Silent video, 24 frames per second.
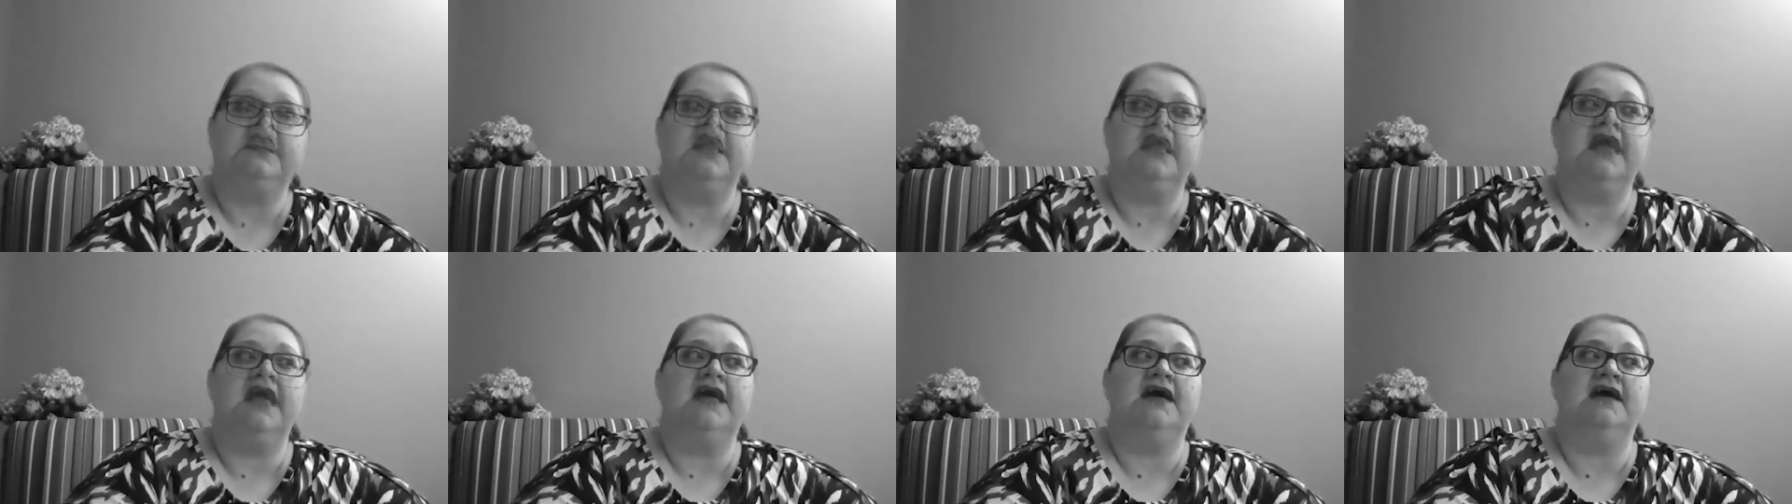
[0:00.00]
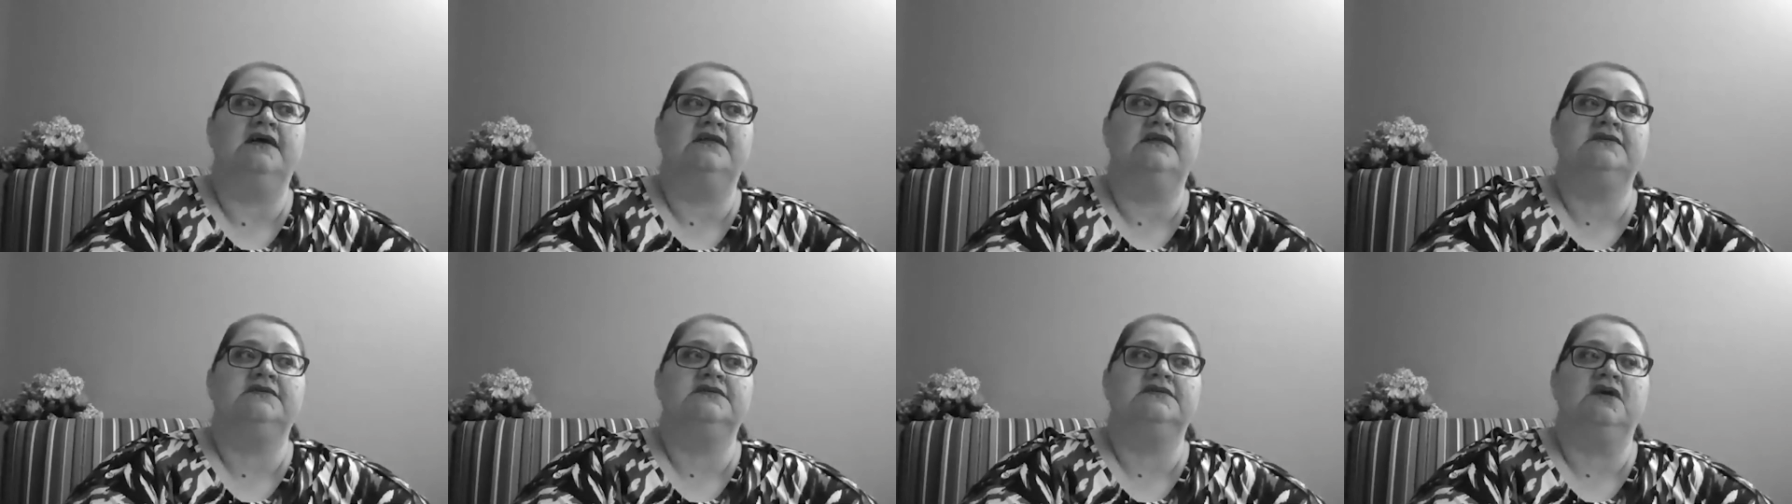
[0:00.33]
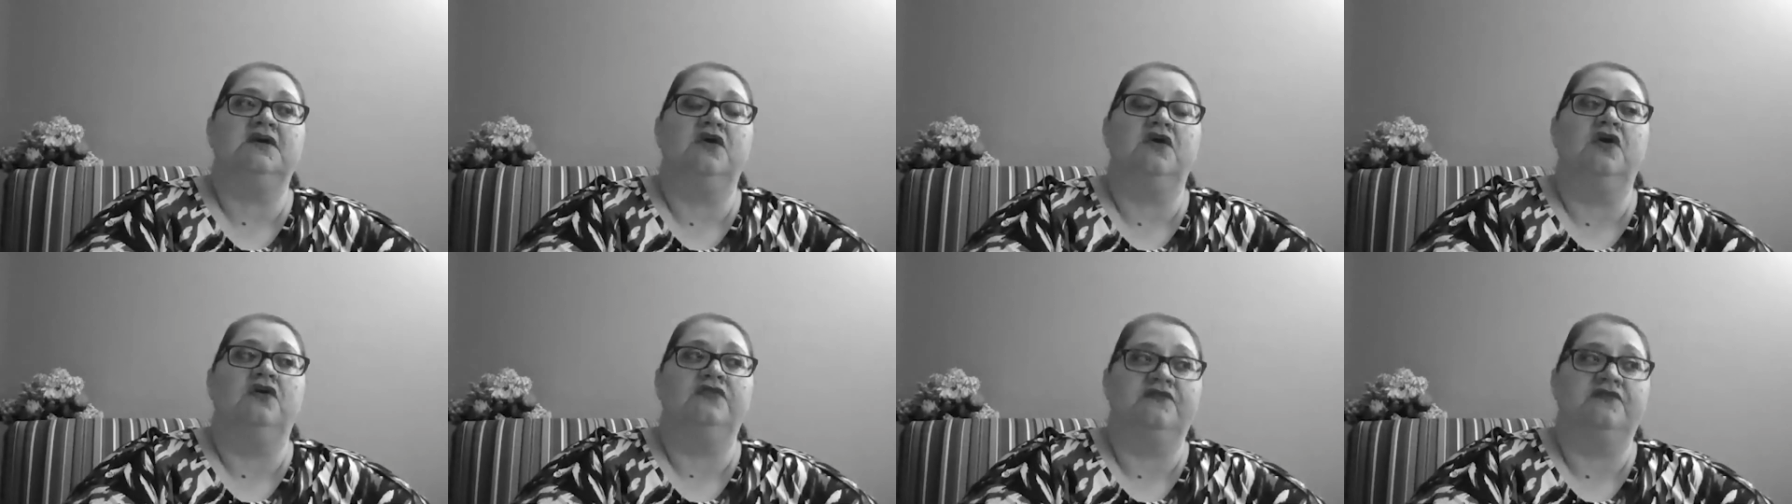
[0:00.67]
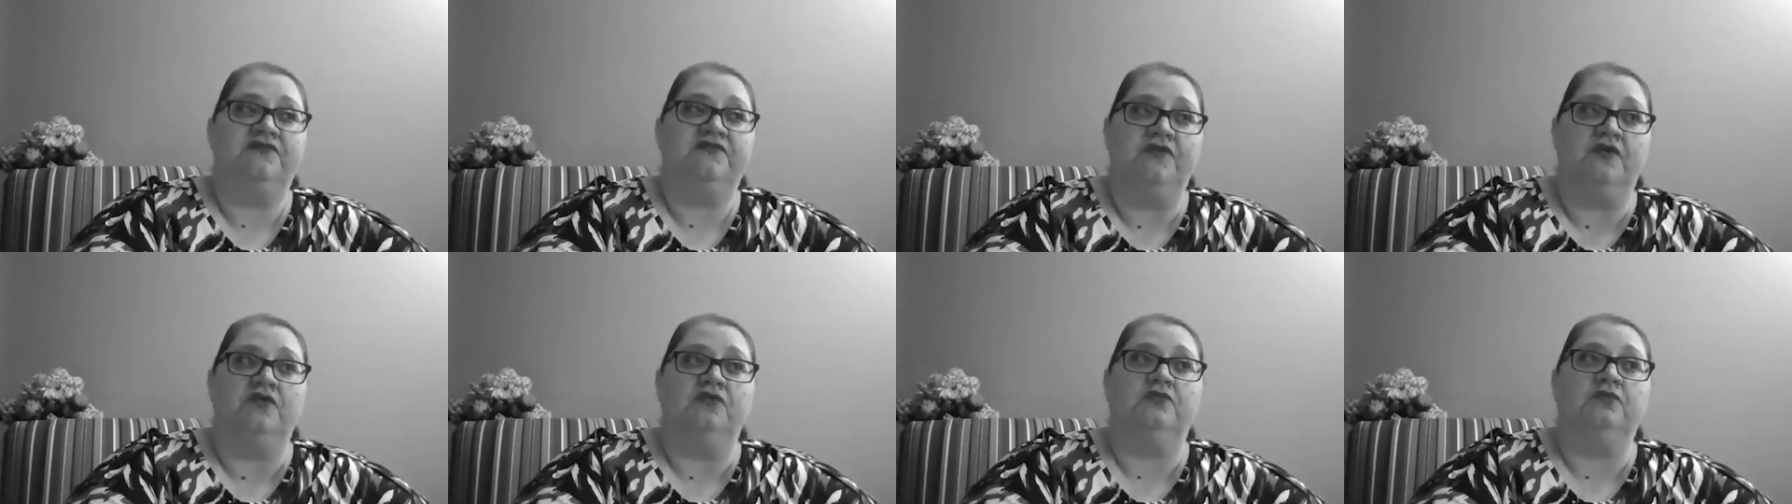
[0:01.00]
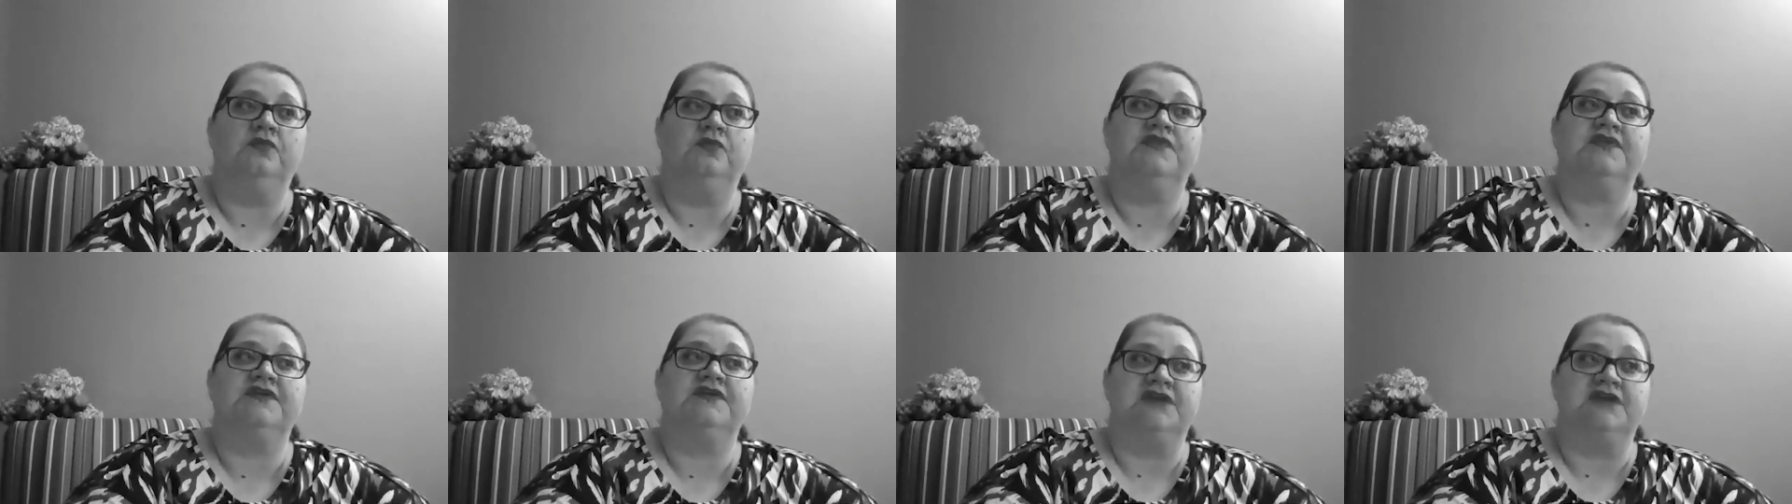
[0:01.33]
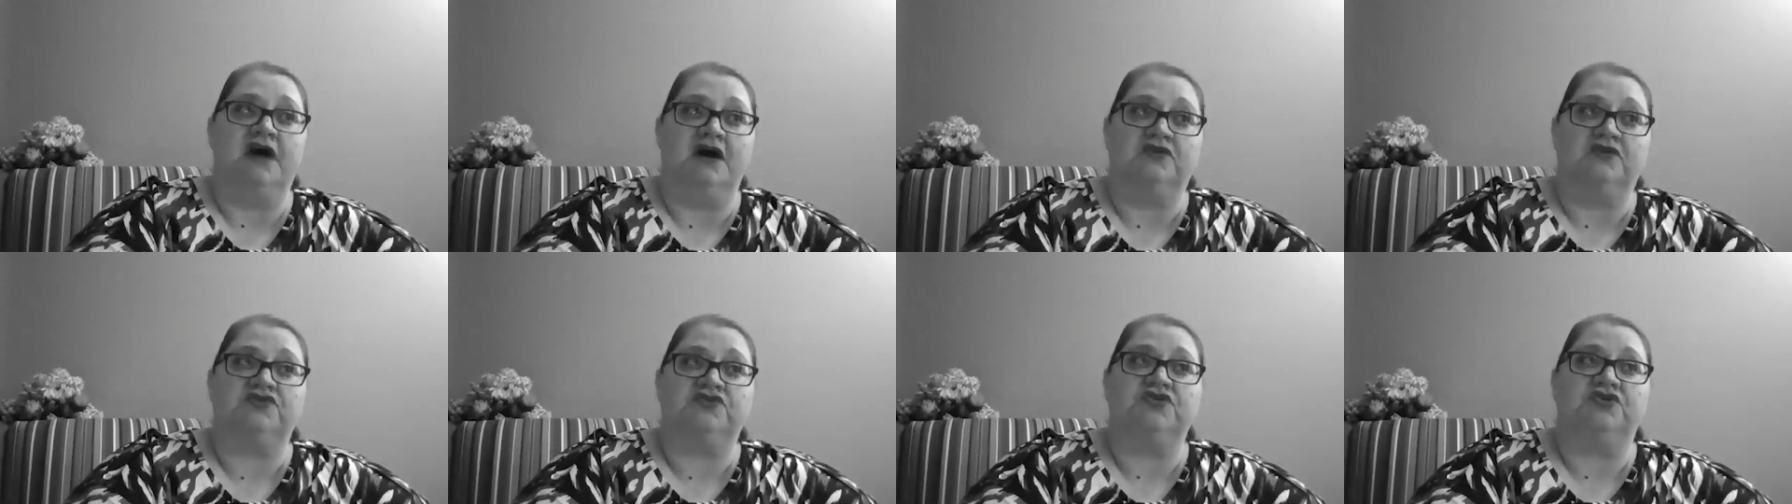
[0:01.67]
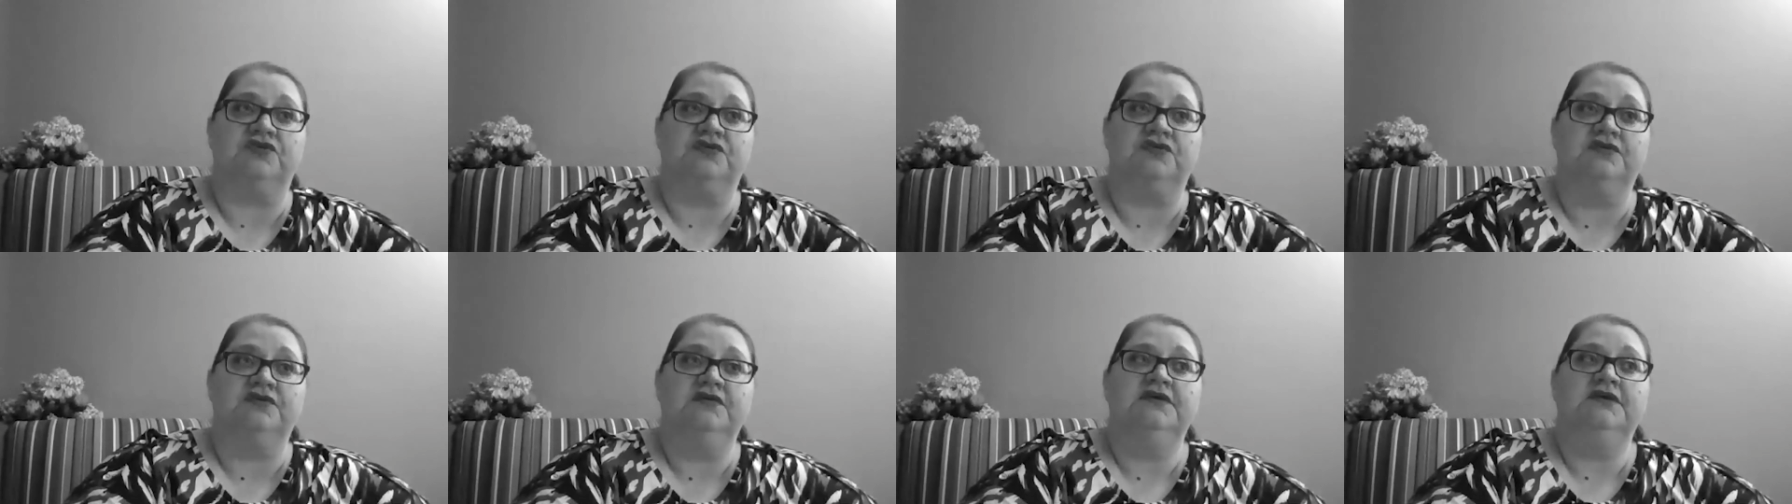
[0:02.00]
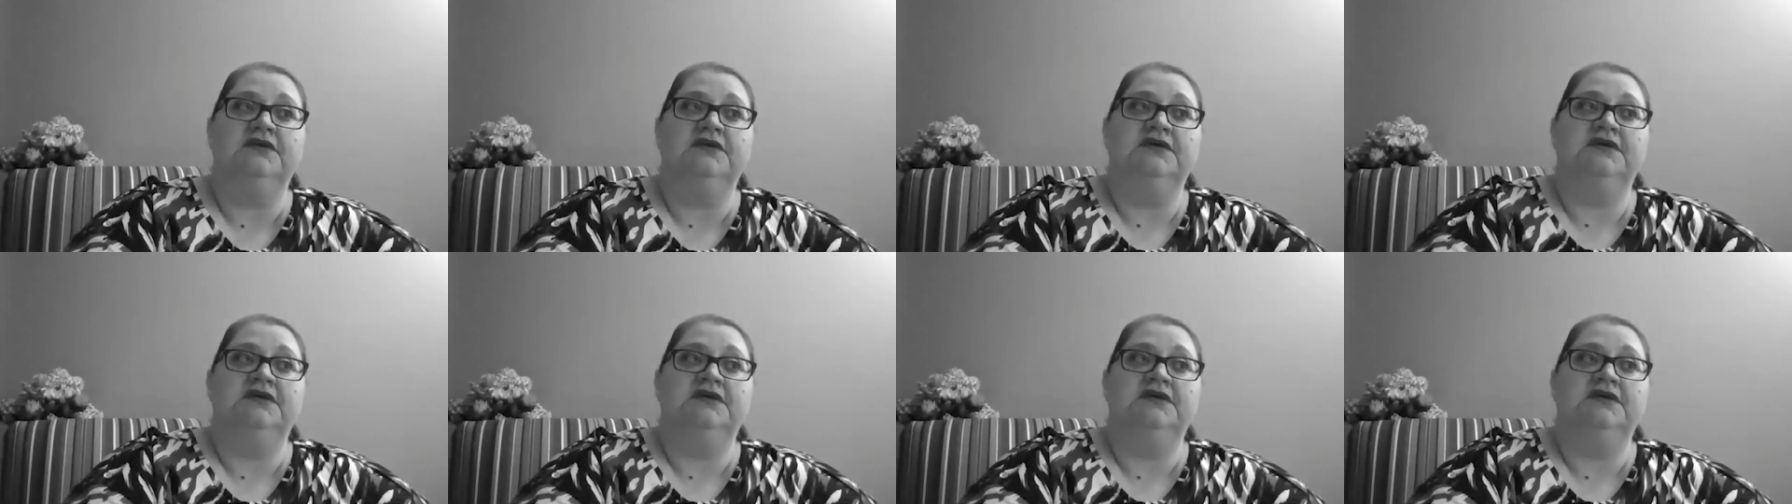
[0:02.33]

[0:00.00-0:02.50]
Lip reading: and on the phone with a doctor